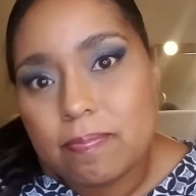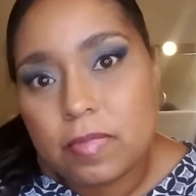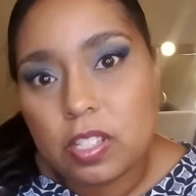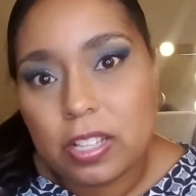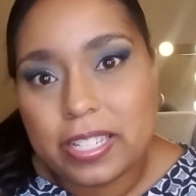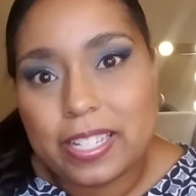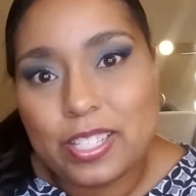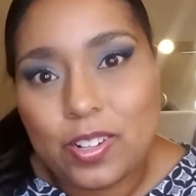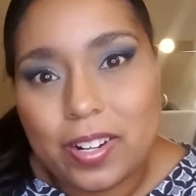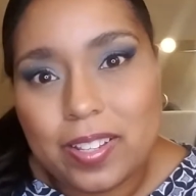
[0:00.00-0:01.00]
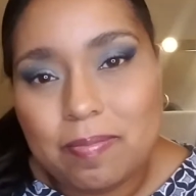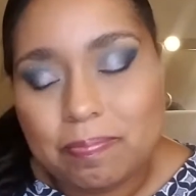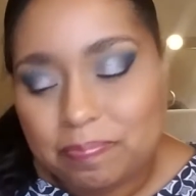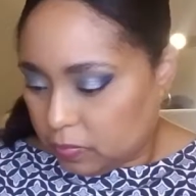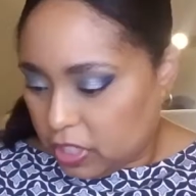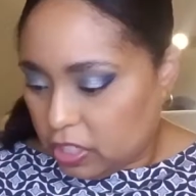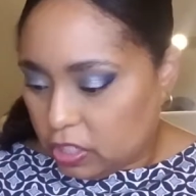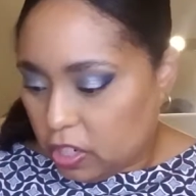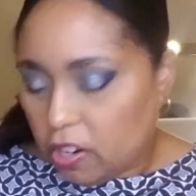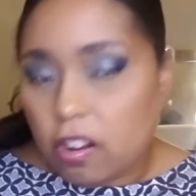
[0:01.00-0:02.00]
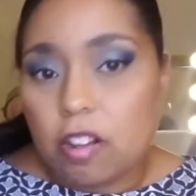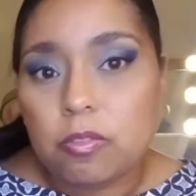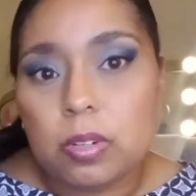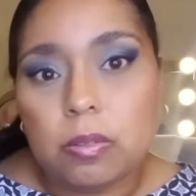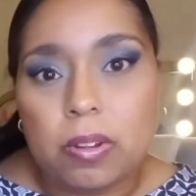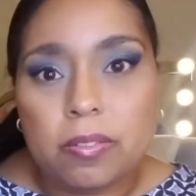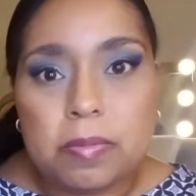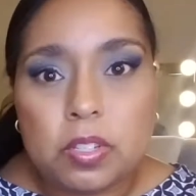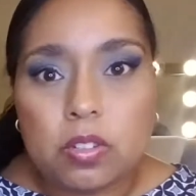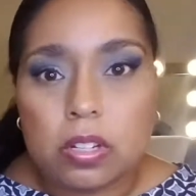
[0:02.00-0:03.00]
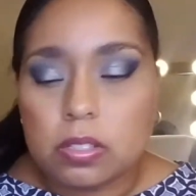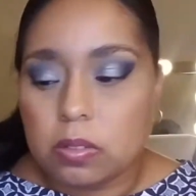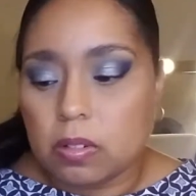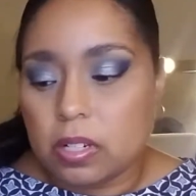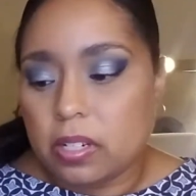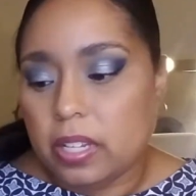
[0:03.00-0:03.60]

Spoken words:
So let's get started. I'm going to start off with one from the drugstore,